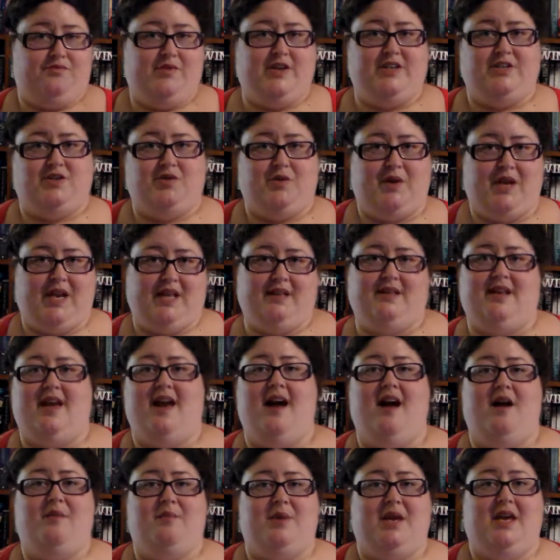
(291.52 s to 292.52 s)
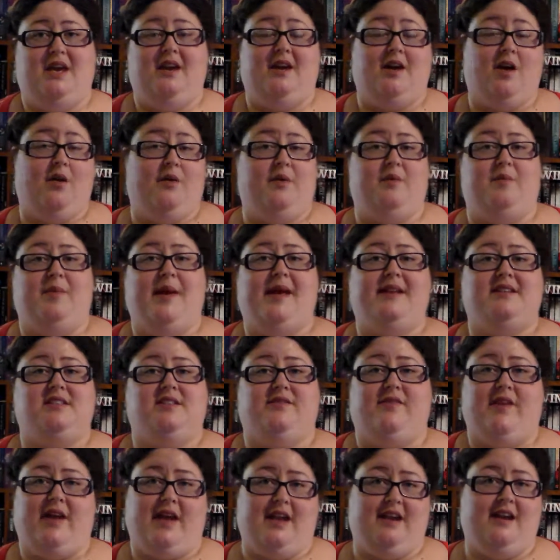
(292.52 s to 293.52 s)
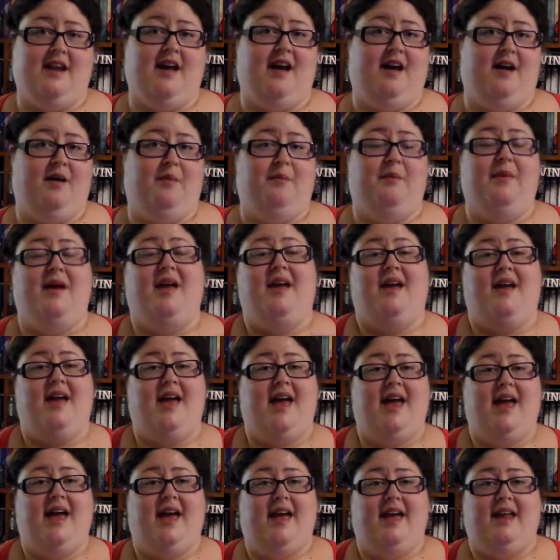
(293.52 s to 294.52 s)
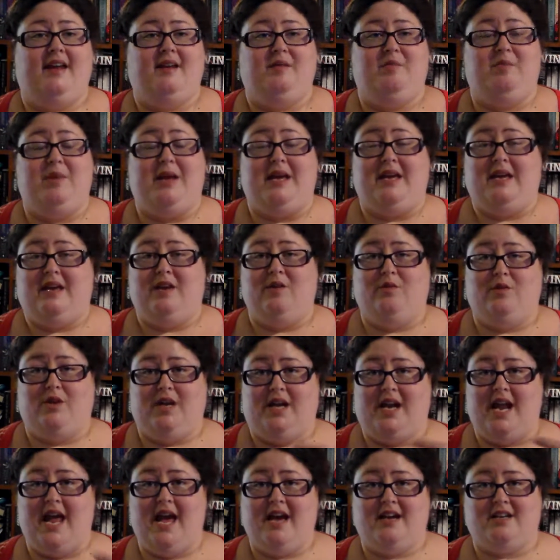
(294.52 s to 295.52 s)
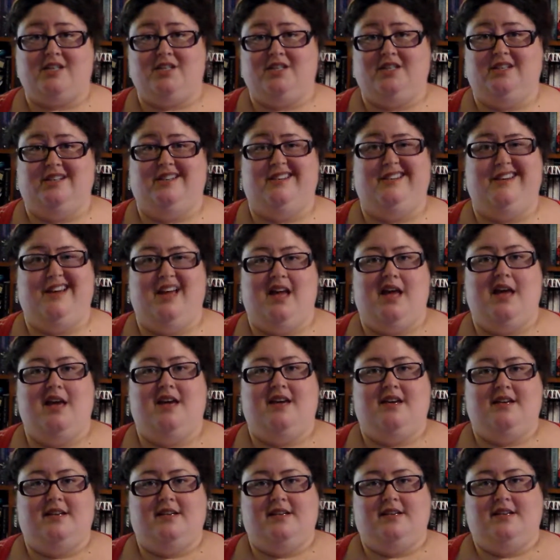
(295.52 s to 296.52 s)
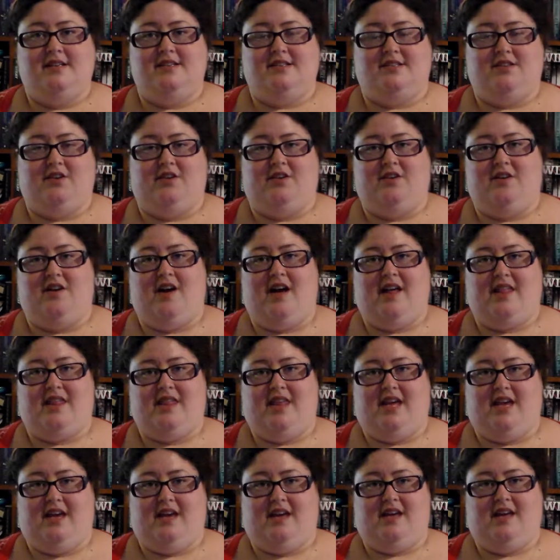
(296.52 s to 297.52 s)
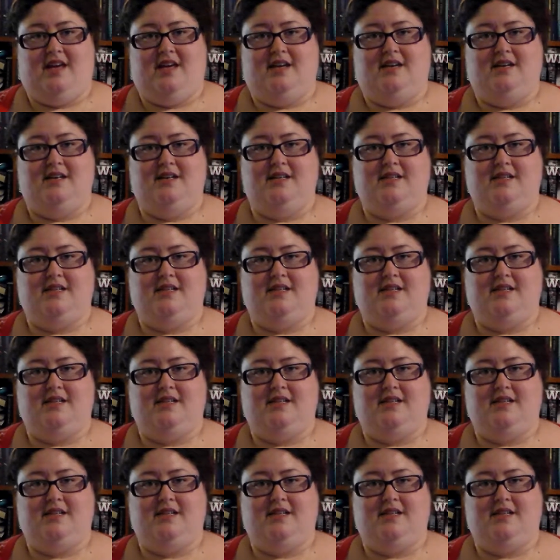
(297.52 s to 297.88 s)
rejoining the army and going back to Vietnam and being killed in action. So I think